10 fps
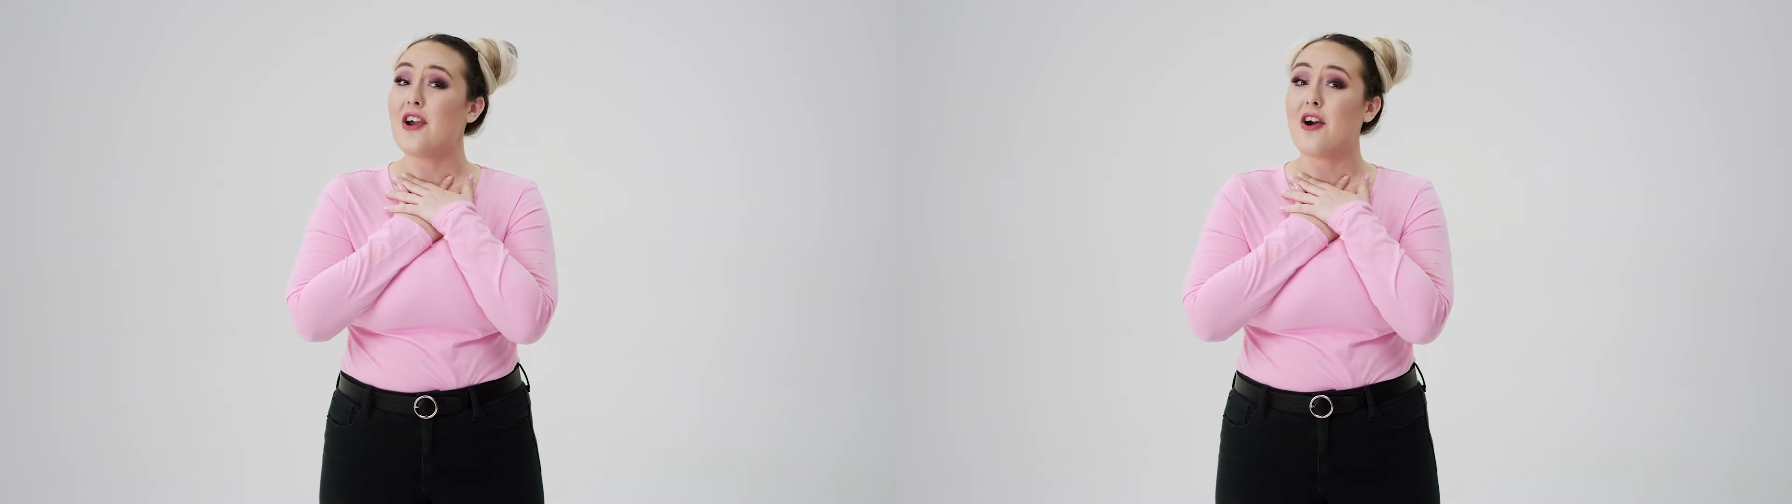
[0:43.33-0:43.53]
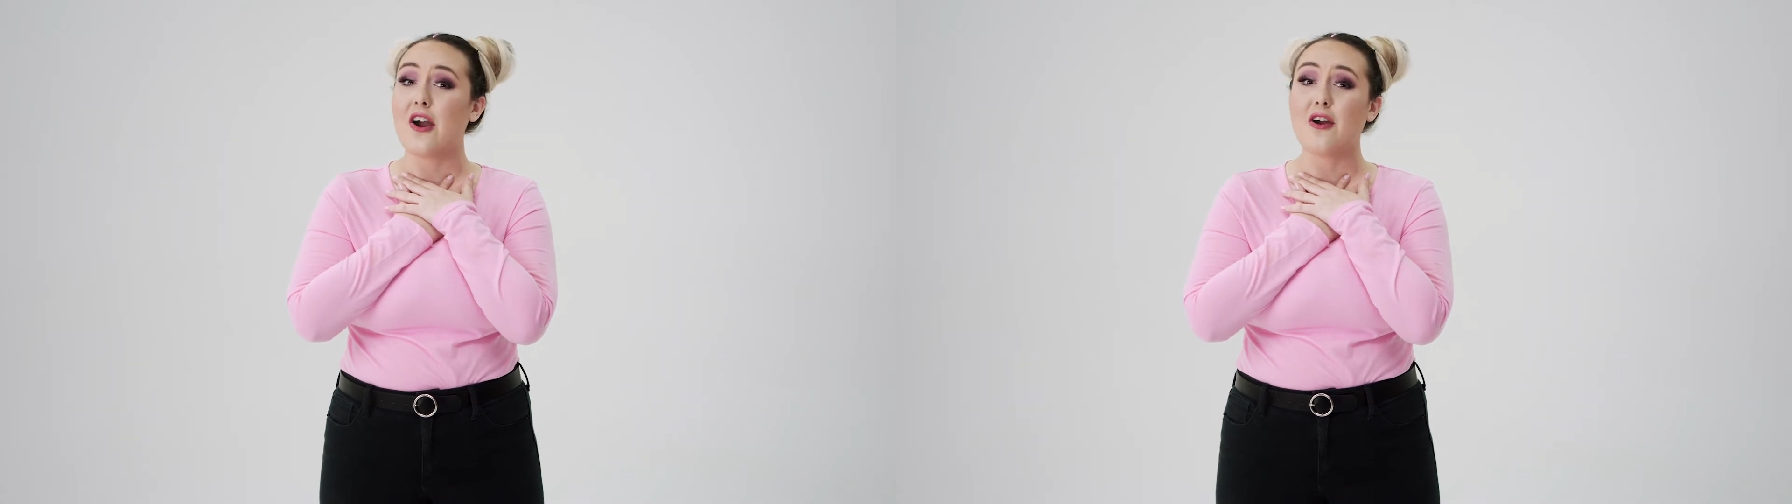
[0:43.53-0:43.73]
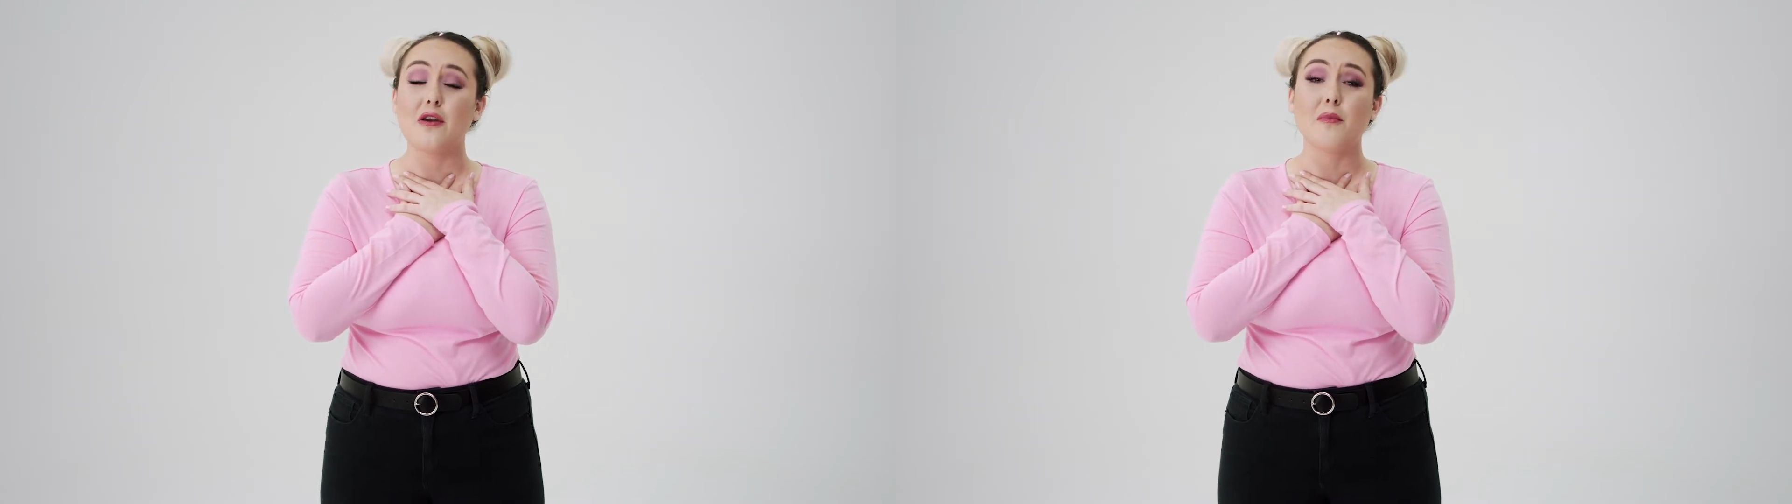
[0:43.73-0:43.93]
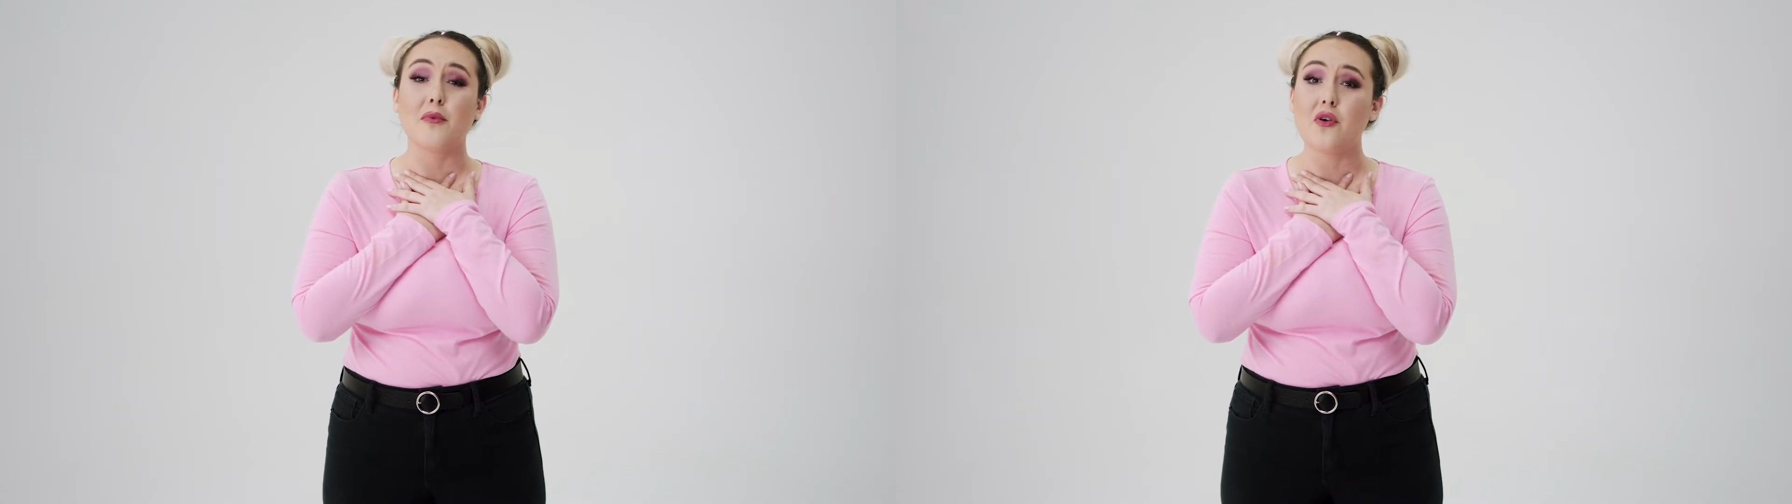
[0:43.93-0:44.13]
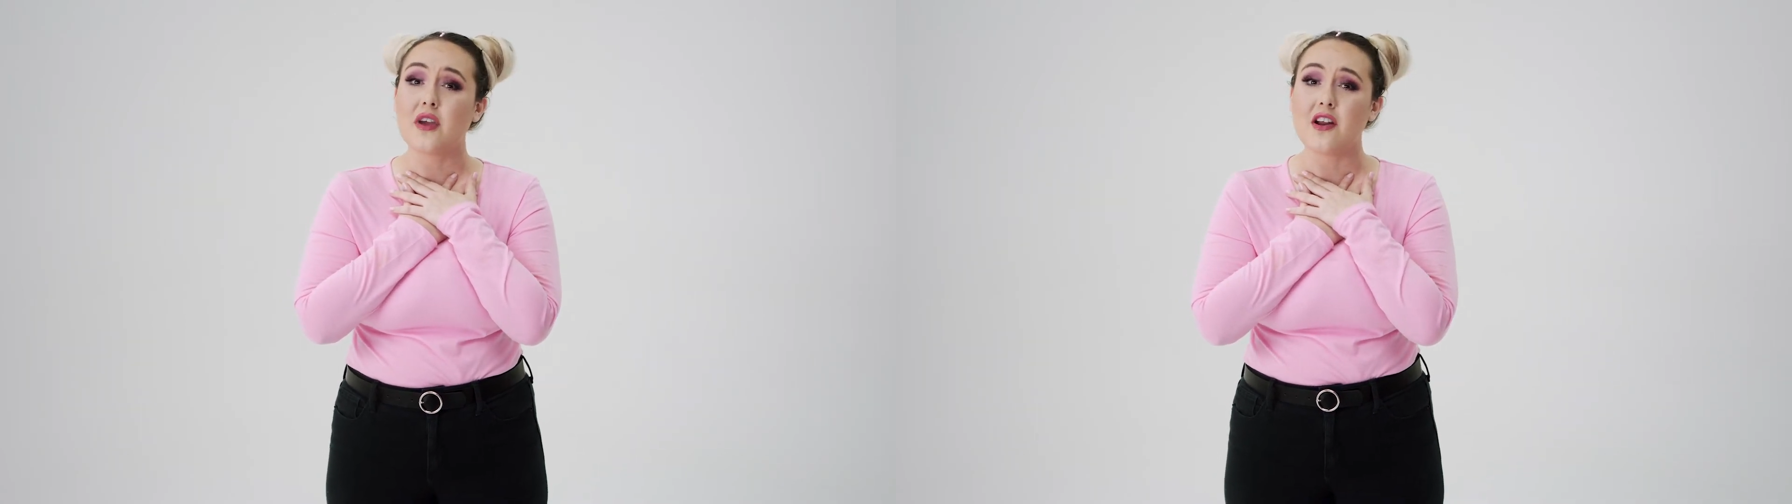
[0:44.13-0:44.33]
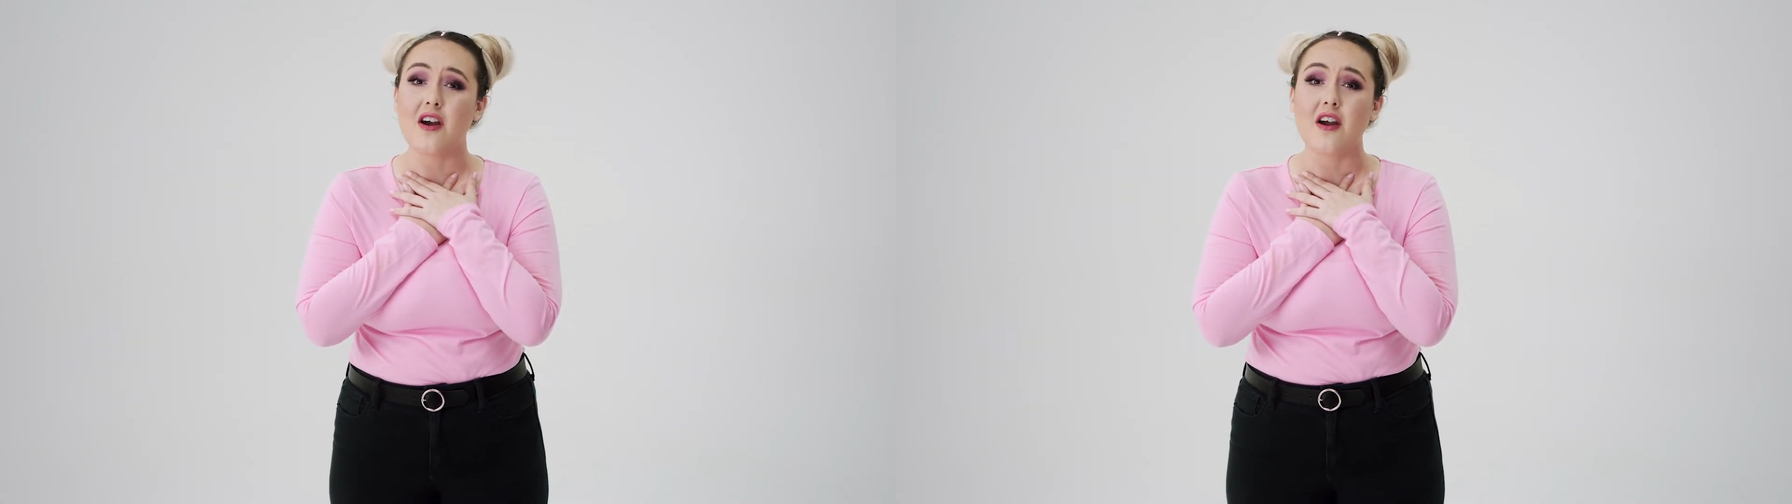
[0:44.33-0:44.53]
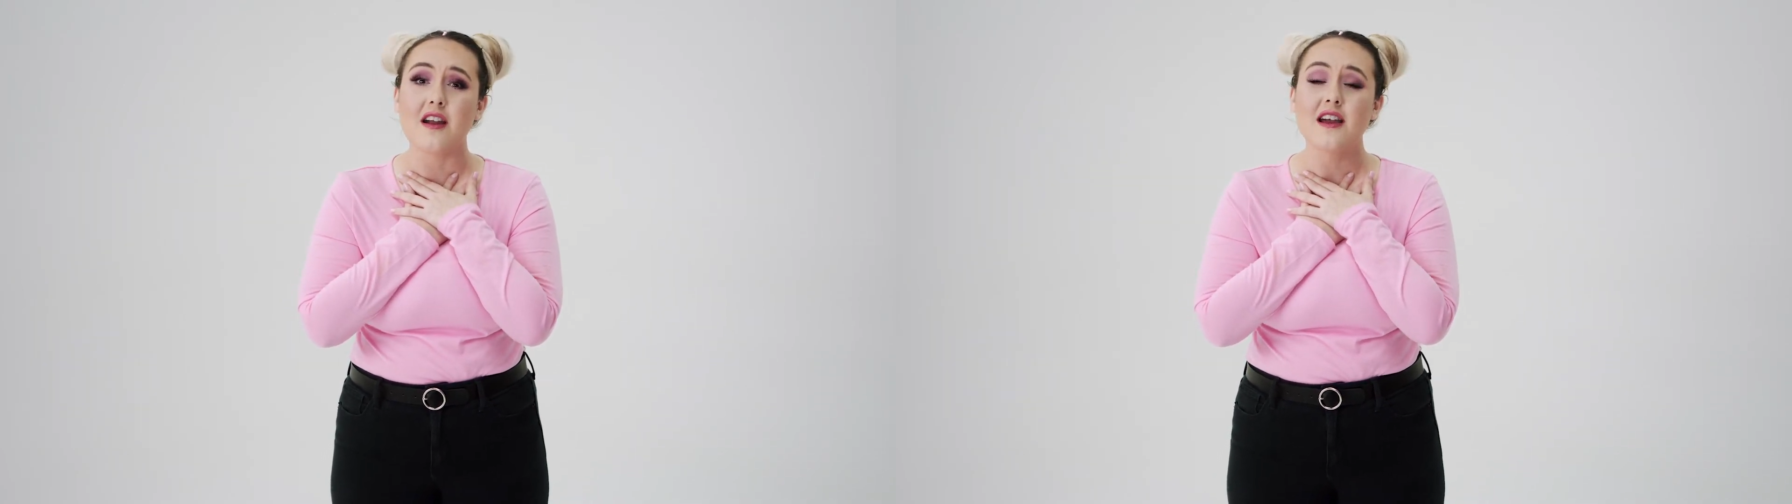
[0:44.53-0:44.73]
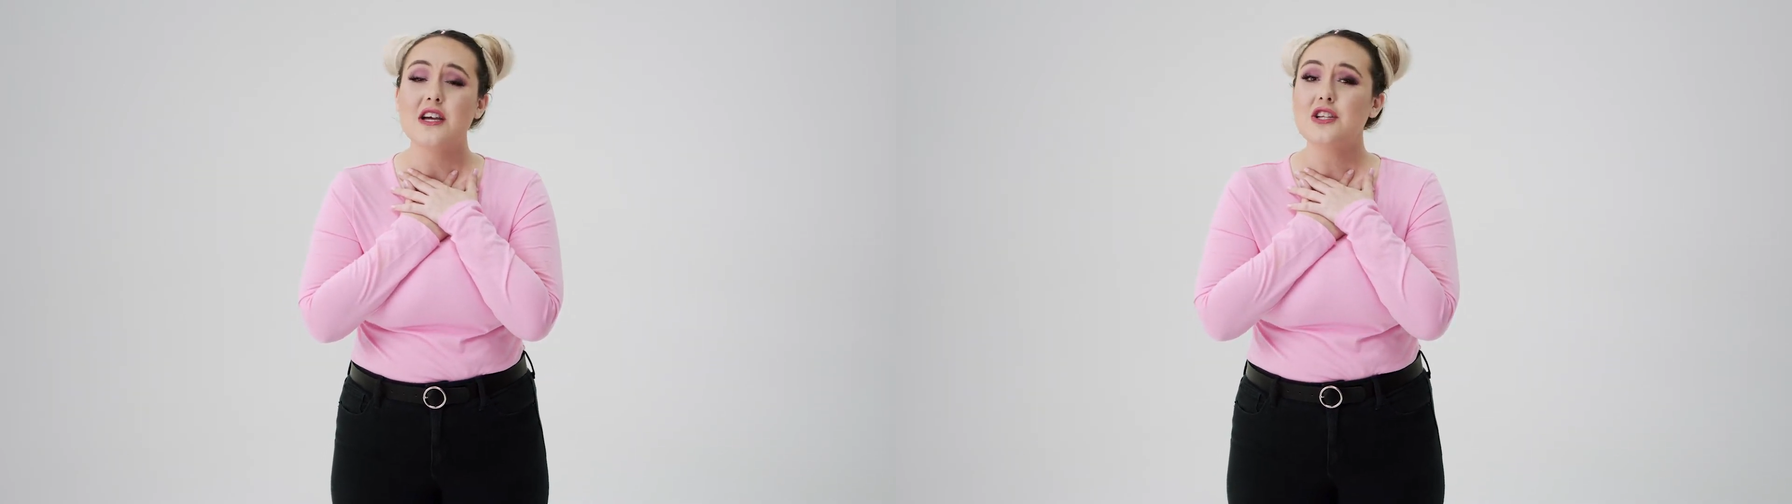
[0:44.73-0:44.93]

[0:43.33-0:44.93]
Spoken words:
heart or a broken heart,